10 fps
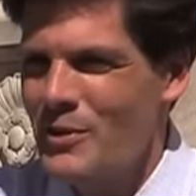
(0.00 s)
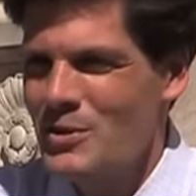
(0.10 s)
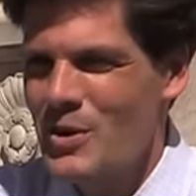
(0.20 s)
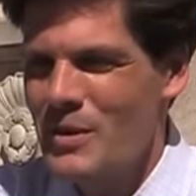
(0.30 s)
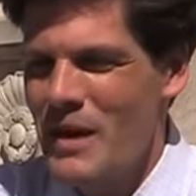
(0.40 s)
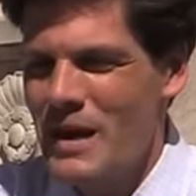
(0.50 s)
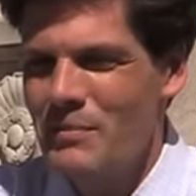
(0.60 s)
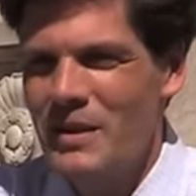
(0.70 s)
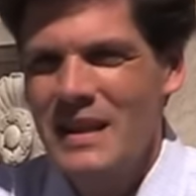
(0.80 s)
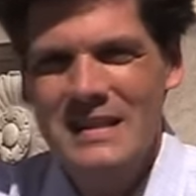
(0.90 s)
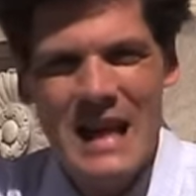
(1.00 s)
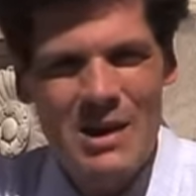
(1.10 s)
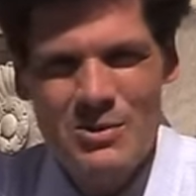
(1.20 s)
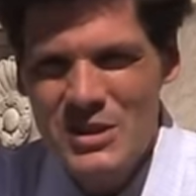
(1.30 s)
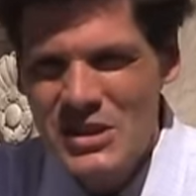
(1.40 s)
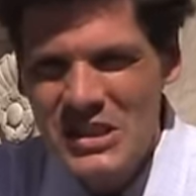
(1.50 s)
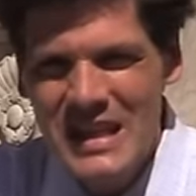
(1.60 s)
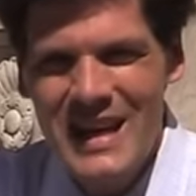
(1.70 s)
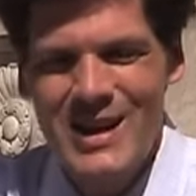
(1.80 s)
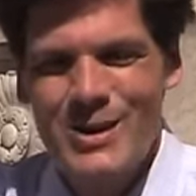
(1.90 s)
first heard about implants, I was
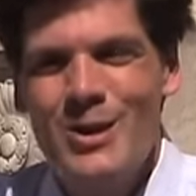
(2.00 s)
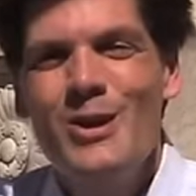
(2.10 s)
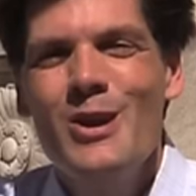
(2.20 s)
scared.